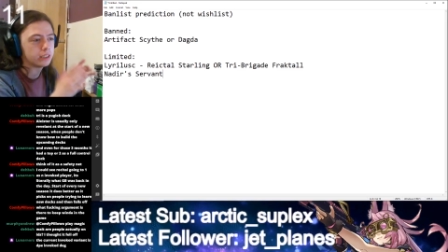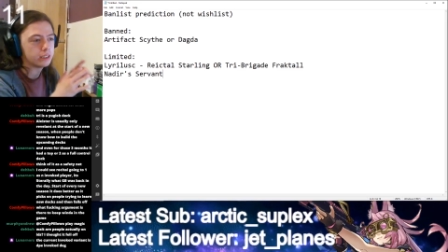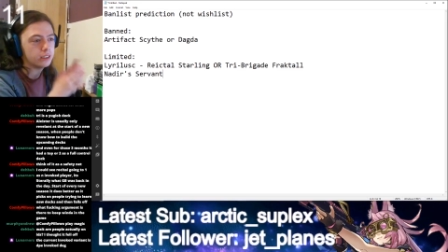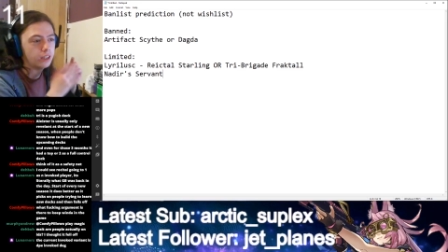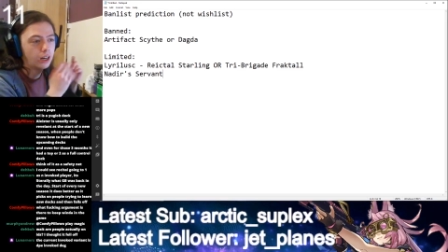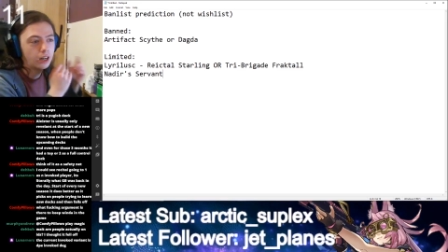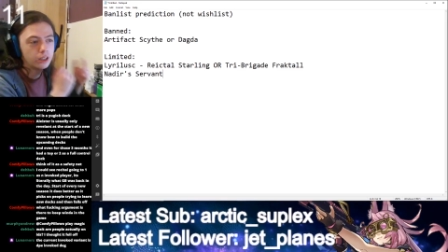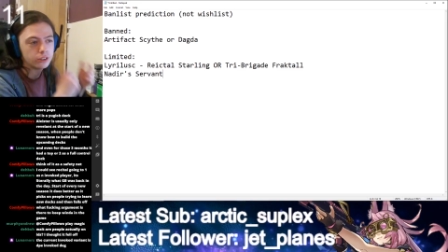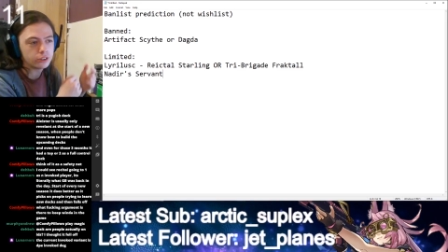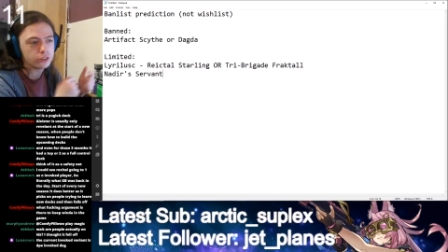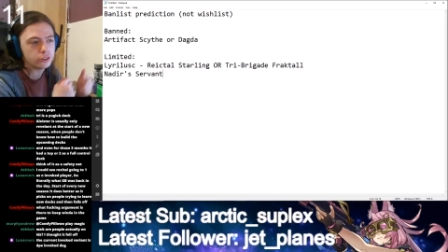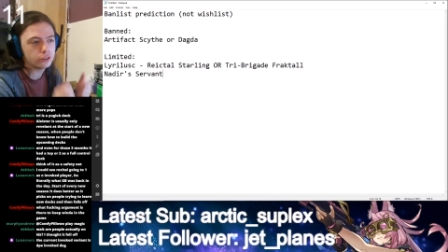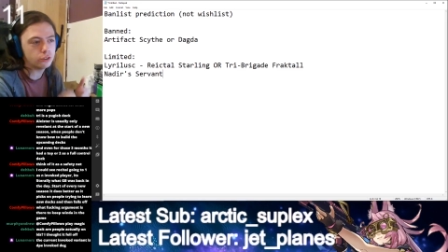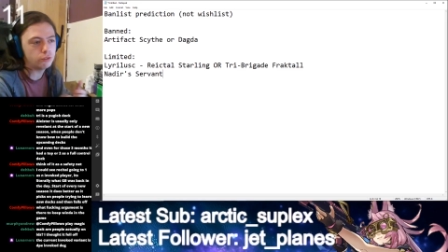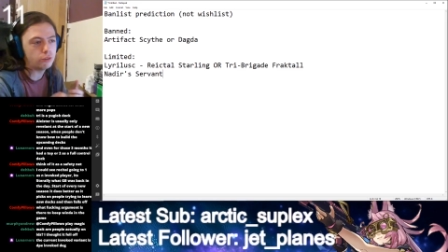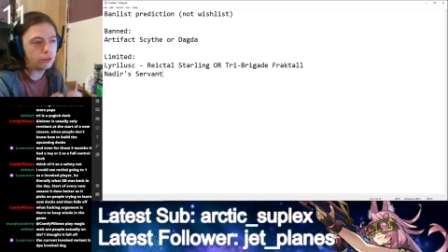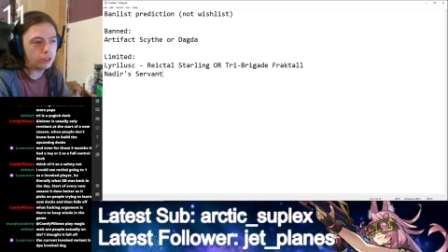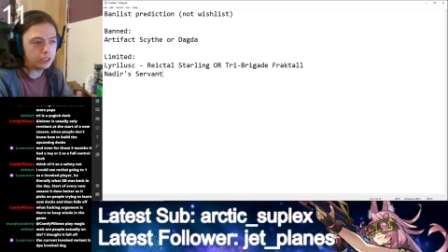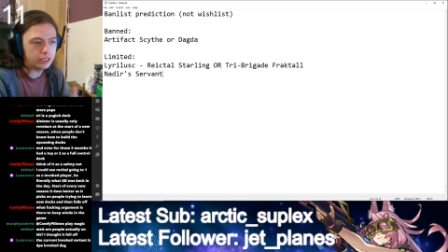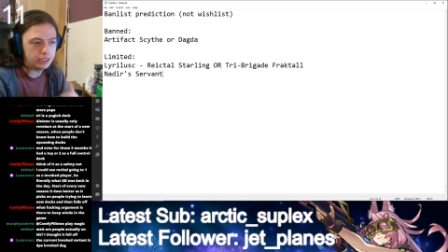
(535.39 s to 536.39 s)
an answer to
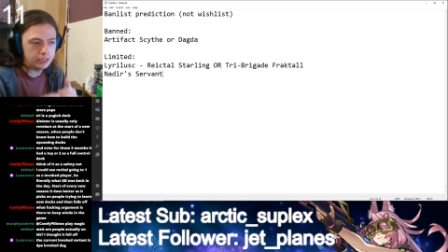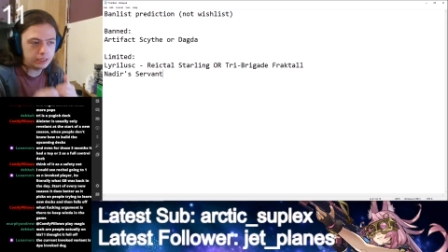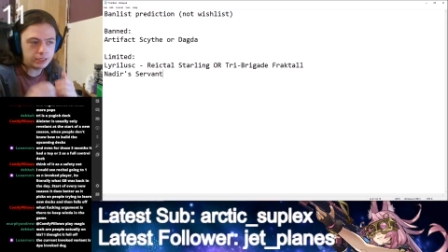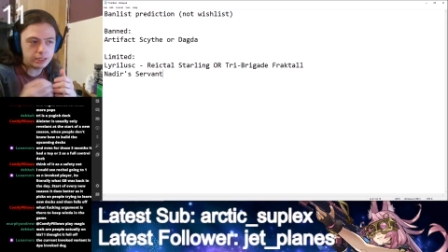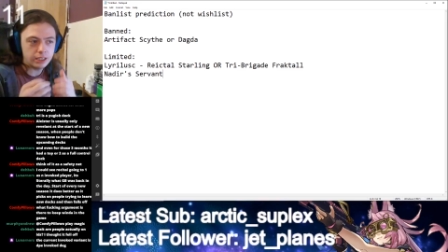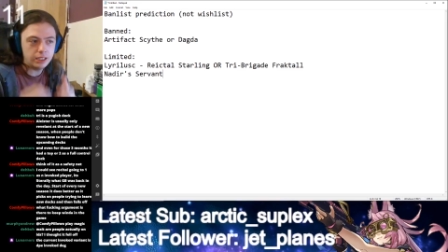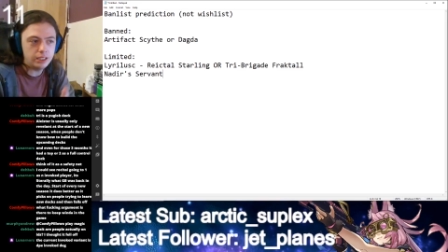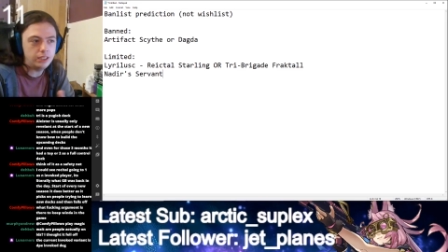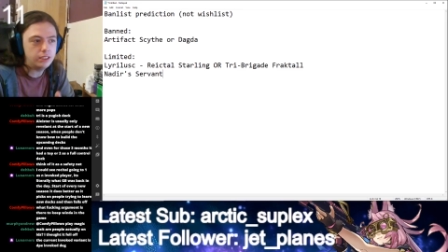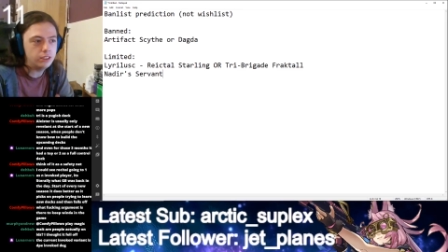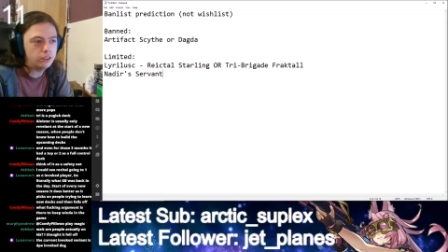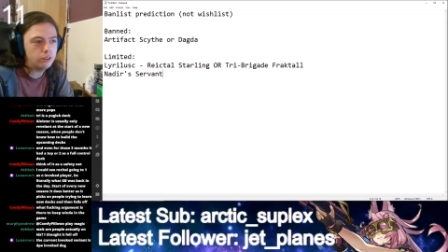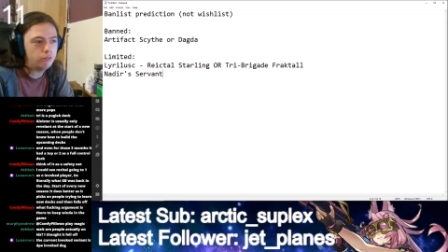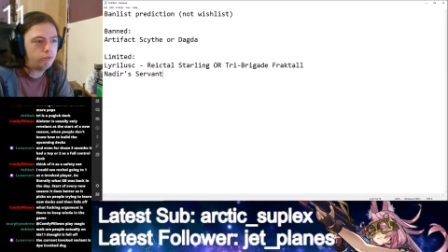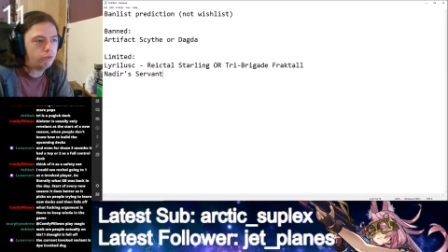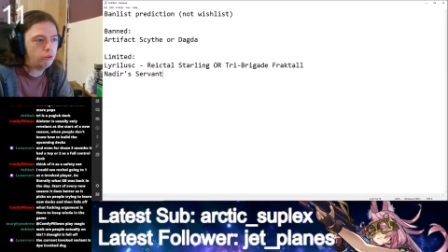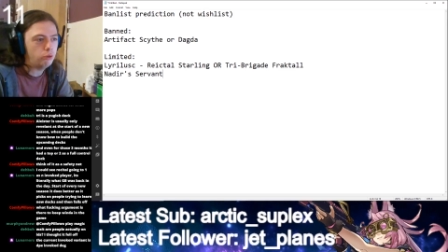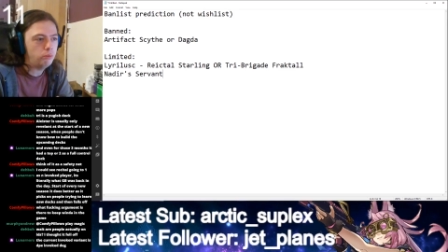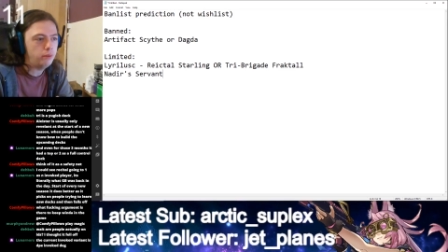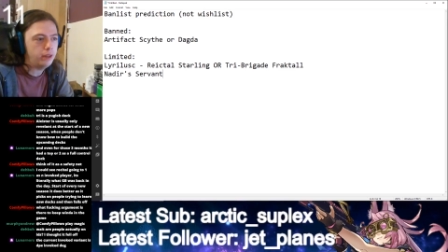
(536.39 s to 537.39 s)
what is leading the
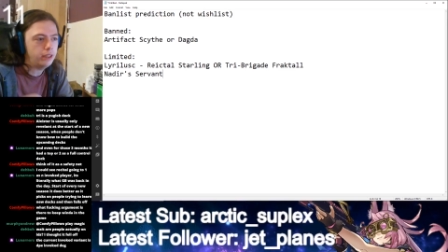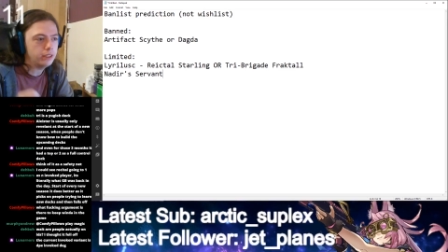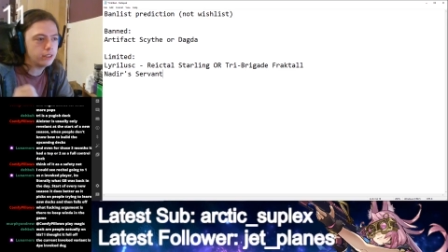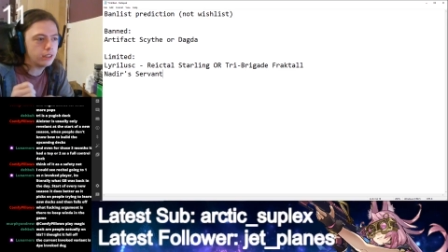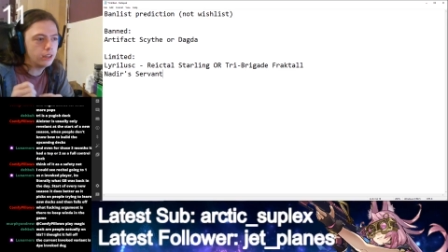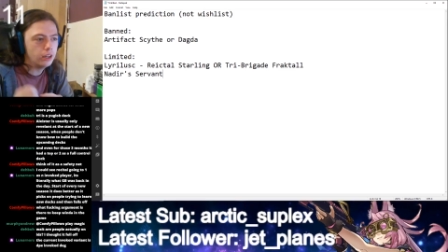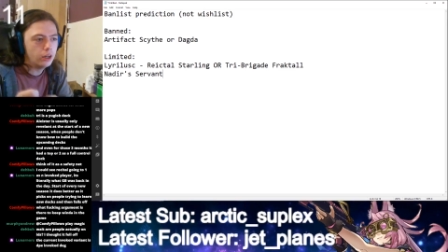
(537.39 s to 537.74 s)
format,